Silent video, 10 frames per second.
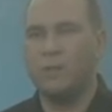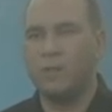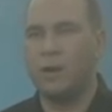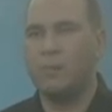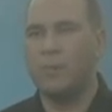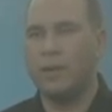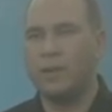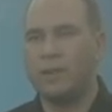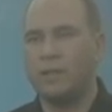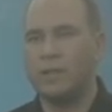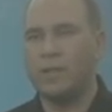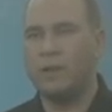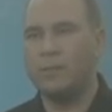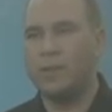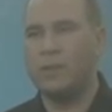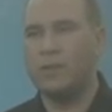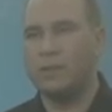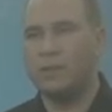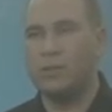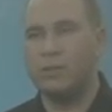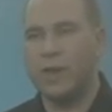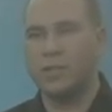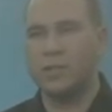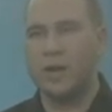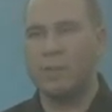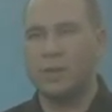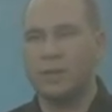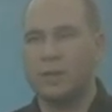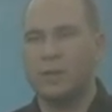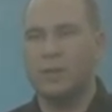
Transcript: from beginner to intermediate to advanced topics.